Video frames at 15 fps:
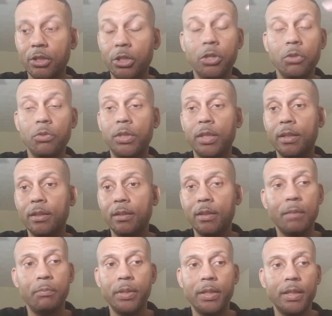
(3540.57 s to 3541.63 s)
use it
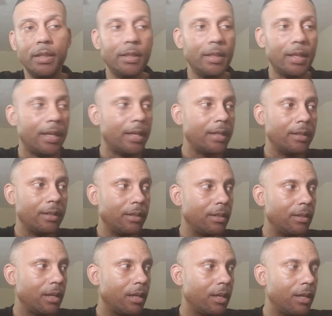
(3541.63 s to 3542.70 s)
and put it
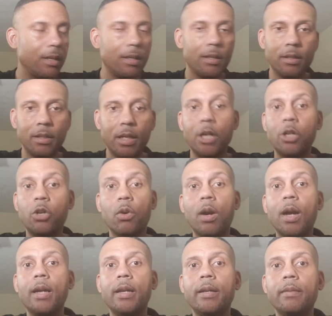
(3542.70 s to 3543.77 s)
in a
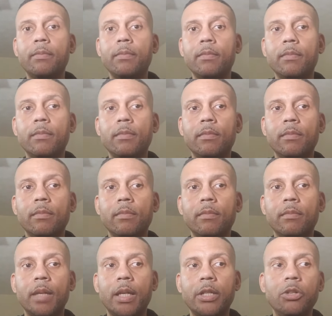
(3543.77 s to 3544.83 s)
crime,
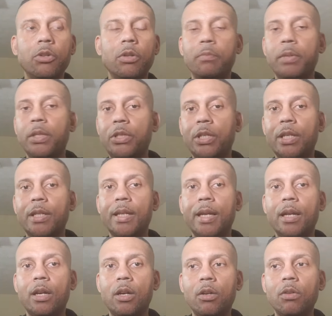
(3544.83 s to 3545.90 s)
and you could be sitting
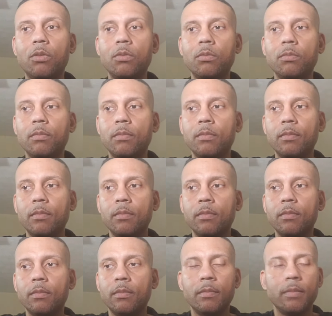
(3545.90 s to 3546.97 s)
at home,
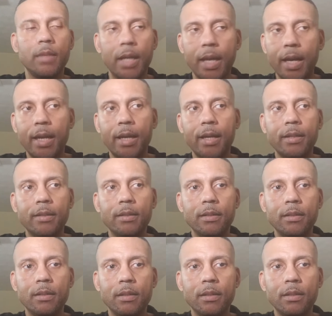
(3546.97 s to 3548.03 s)
and
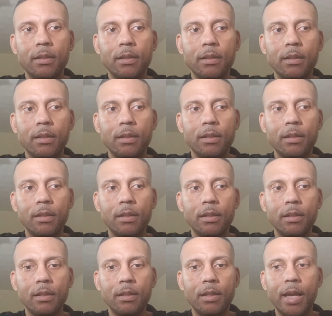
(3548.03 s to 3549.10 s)

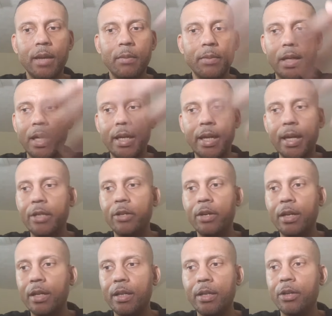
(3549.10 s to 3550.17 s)
they'll be like, "Hey,
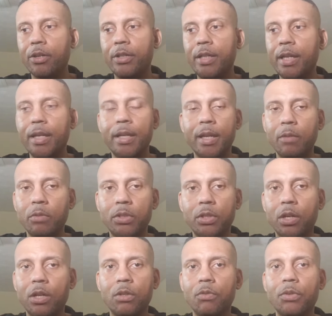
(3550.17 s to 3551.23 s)
your DNA was
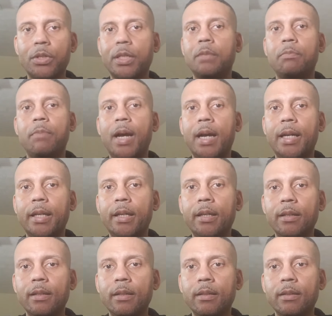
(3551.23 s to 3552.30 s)
all over this body."
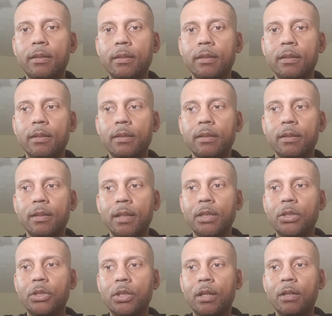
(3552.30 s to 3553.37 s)

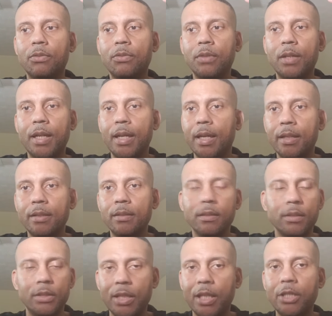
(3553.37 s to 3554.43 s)
And stuff, and
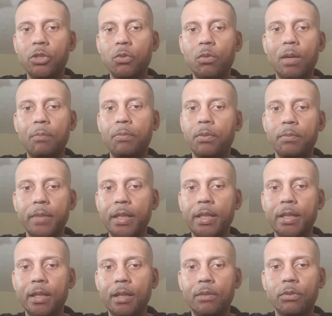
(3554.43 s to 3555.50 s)
set you up on
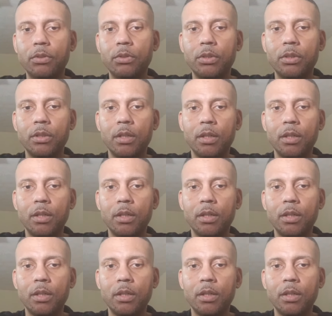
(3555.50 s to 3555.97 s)
many levels,